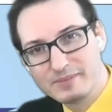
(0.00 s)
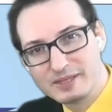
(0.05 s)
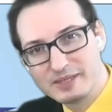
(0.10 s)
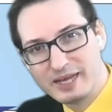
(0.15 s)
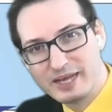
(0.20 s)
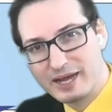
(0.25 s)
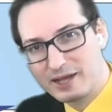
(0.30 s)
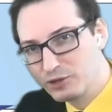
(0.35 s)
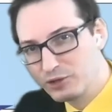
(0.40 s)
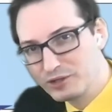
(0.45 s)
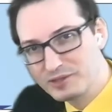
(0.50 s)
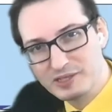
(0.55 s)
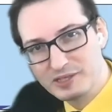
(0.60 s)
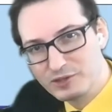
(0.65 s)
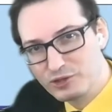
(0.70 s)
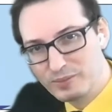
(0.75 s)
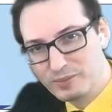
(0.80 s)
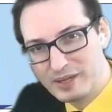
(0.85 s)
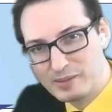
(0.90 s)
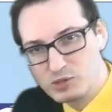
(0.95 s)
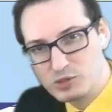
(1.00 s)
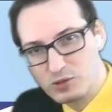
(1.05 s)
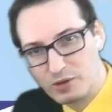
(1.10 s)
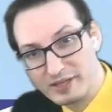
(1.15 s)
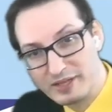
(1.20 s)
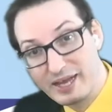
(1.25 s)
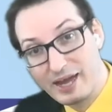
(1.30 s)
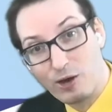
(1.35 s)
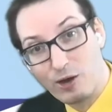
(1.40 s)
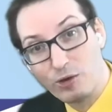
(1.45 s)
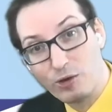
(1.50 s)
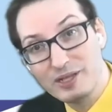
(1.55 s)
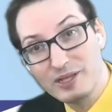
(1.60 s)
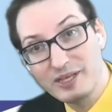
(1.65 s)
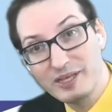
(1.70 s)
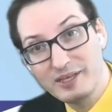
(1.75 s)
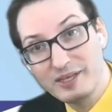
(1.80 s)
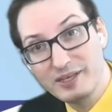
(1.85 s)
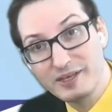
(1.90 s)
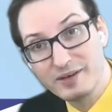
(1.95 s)
They are not in the mem store, they are
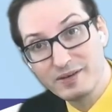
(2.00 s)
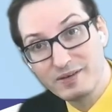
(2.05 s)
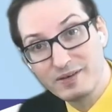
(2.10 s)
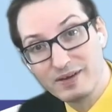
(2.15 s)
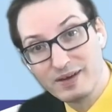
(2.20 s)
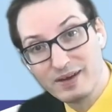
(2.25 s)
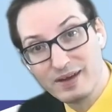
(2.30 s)
only here.